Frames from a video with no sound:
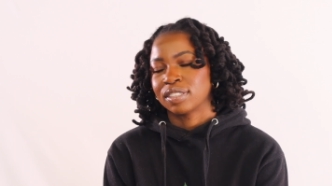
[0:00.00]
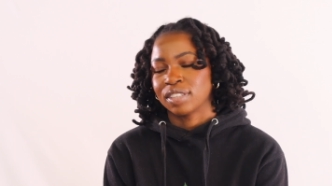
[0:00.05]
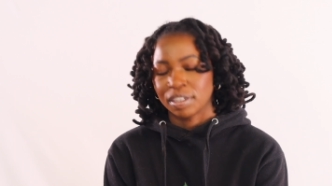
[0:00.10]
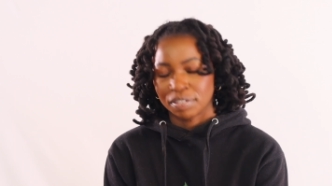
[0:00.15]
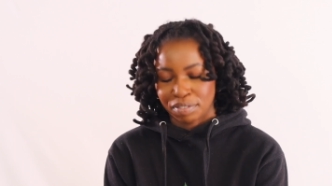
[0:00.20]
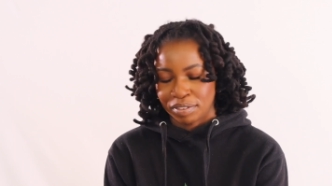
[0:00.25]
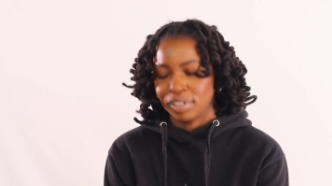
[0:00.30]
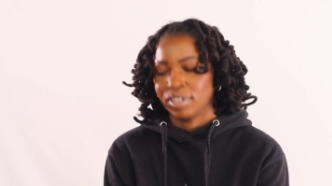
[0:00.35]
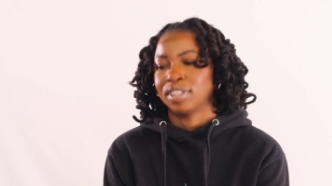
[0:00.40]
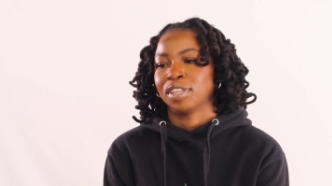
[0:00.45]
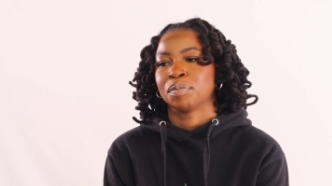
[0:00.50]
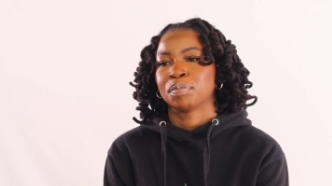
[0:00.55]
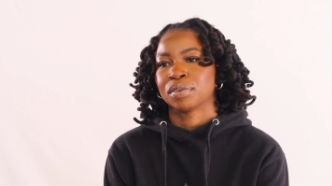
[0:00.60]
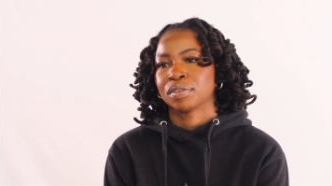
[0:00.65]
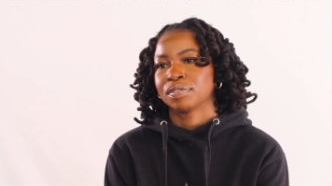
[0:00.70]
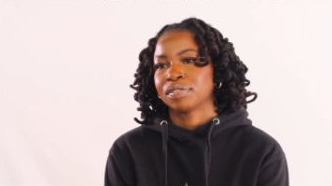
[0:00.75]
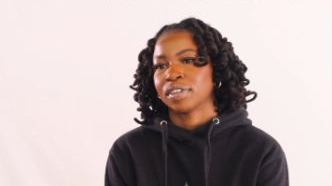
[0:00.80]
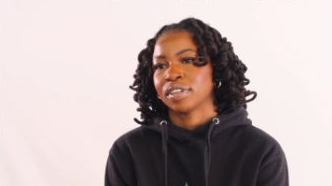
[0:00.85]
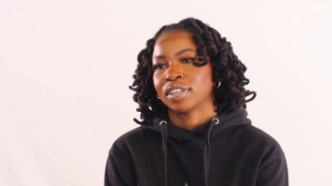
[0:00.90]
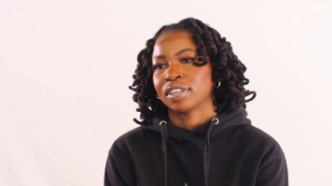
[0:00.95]
definitely
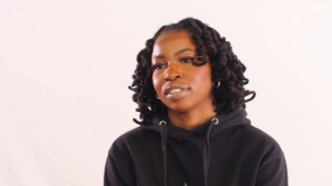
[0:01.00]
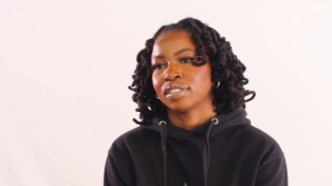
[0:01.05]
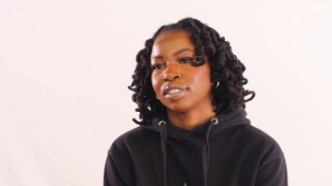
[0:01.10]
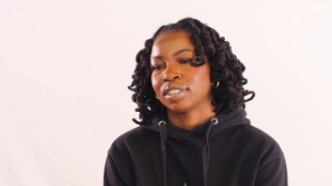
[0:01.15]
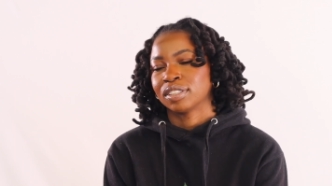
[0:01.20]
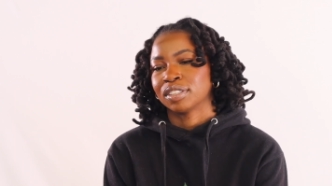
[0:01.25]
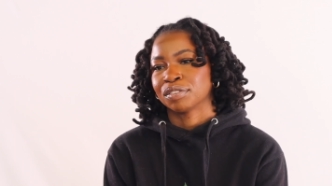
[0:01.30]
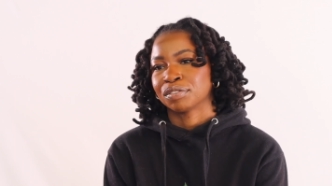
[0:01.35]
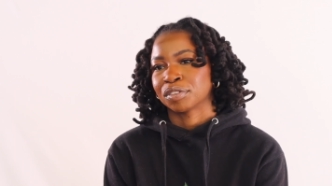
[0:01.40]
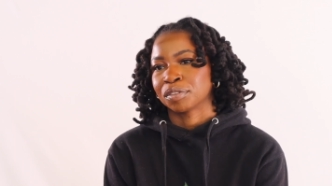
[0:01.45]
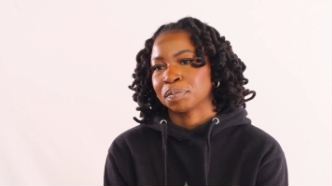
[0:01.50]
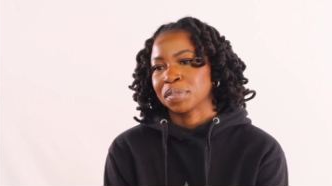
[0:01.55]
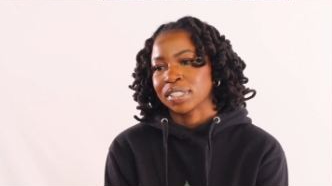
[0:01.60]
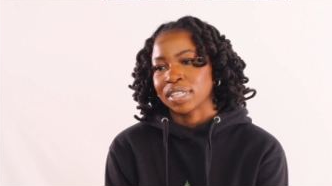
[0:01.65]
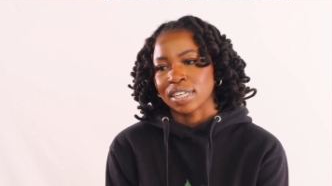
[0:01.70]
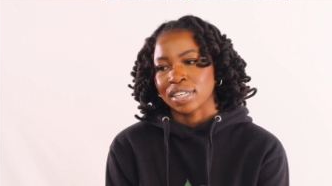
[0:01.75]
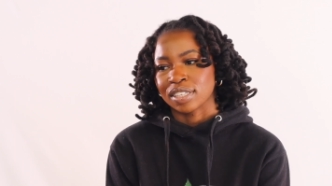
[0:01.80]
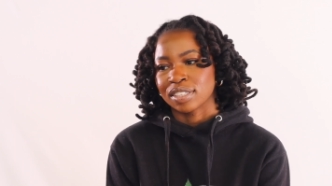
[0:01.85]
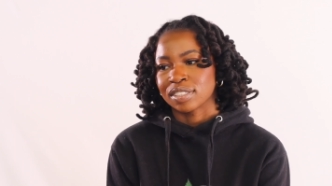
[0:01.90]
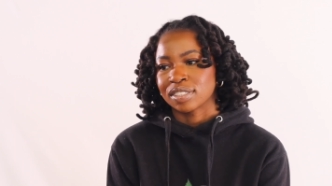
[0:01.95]
prefer delivery
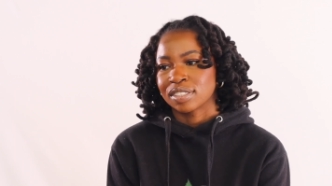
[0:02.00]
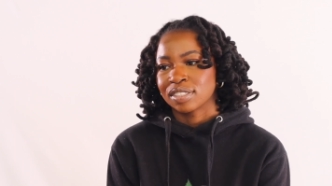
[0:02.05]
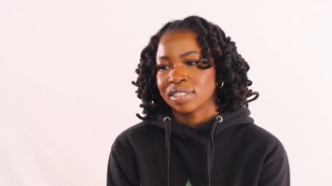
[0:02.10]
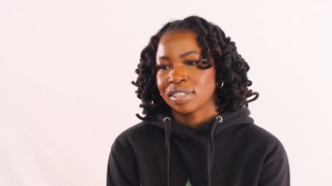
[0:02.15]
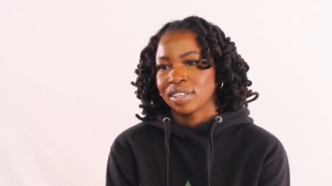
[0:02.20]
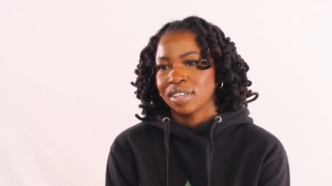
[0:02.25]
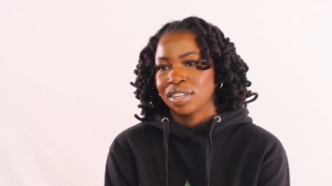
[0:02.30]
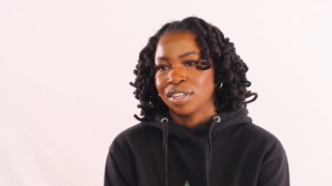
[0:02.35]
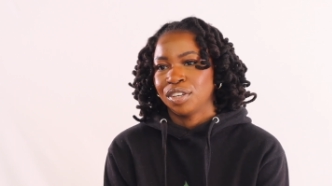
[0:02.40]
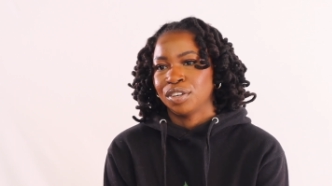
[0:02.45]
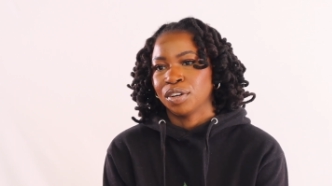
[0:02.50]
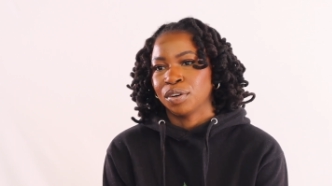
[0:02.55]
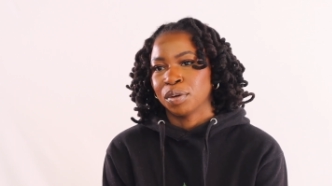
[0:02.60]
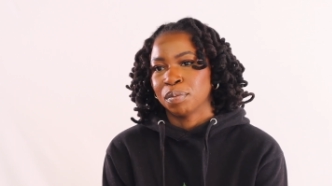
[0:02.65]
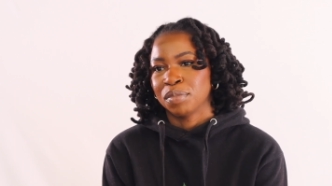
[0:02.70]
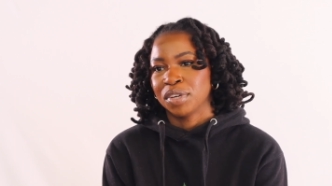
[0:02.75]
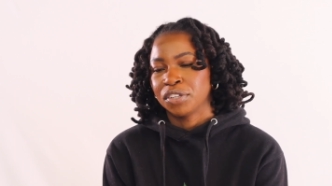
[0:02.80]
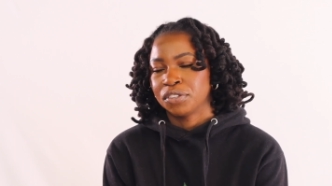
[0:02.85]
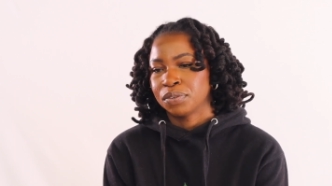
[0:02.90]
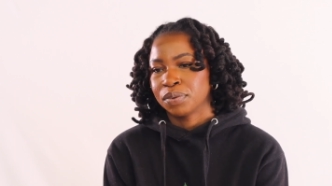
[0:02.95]
because, it
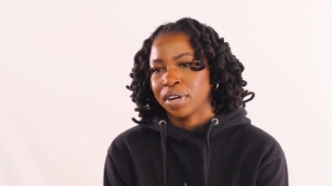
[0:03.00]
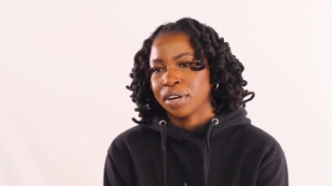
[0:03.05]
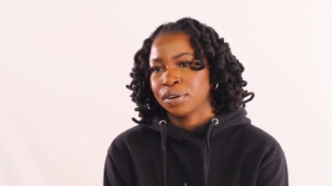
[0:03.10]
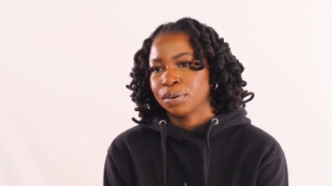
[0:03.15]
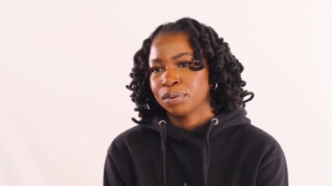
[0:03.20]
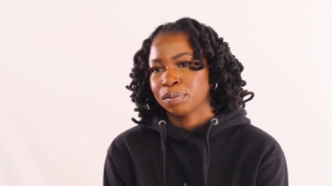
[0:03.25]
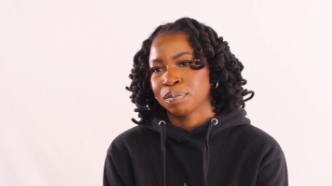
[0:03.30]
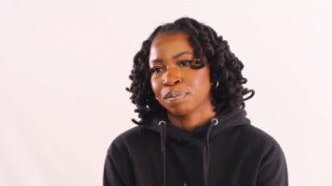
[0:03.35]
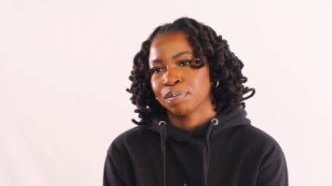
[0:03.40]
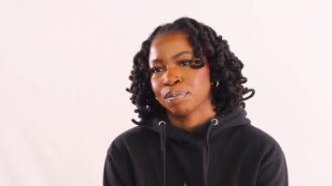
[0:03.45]
meets you at home.